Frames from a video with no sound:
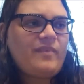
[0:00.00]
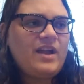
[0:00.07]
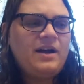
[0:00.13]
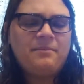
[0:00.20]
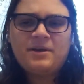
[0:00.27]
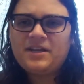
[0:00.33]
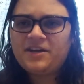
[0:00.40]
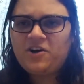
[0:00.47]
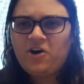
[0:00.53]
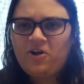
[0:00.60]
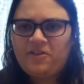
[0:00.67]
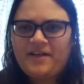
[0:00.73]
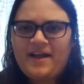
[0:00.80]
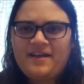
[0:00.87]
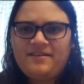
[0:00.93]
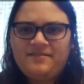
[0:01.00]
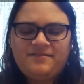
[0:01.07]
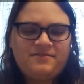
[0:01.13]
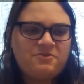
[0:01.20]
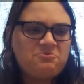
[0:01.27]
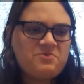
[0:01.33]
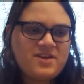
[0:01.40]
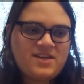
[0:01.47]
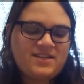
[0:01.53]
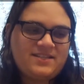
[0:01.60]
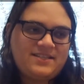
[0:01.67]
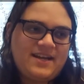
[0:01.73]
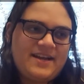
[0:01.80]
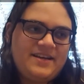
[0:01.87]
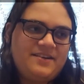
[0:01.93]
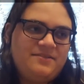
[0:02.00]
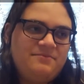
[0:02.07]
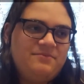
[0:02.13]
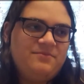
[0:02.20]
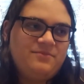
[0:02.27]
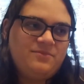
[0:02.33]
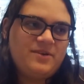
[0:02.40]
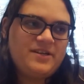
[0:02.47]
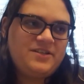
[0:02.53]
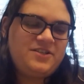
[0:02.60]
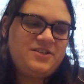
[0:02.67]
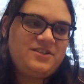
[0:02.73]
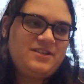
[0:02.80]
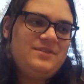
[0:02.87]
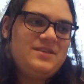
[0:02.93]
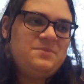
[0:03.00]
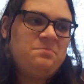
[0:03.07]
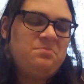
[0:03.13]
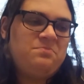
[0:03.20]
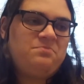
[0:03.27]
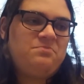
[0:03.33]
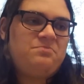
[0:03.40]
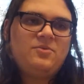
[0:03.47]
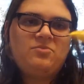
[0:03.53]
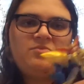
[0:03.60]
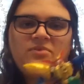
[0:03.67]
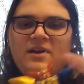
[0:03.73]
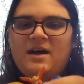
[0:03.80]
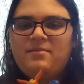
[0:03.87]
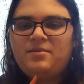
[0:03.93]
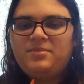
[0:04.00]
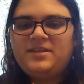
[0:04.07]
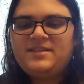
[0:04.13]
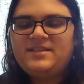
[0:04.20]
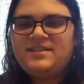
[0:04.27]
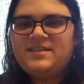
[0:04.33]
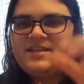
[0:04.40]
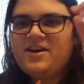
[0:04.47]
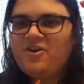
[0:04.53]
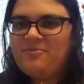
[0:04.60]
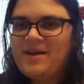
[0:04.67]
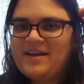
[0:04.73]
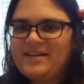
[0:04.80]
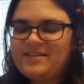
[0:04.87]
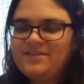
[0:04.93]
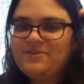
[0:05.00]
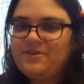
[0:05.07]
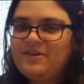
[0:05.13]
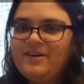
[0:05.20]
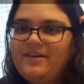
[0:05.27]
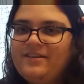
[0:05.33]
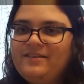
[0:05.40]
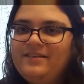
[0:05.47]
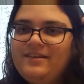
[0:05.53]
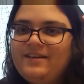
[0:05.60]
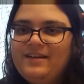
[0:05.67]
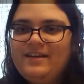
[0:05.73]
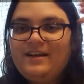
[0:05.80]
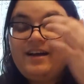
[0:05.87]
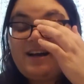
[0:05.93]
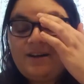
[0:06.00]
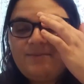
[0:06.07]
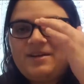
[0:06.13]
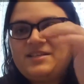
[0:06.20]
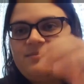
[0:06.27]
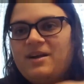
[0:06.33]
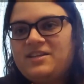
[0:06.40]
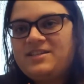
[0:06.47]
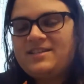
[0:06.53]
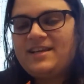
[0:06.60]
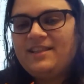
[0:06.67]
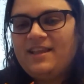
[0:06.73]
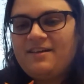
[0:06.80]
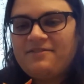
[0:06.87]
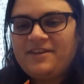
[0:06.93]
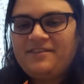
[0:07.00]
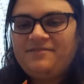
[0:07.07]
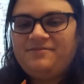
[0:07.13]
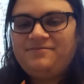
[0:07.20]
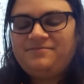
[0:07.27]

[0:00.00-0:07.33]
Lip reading: I'm gonna call that the weakest item, which is probably the Zeo Megazord. As much as I love it,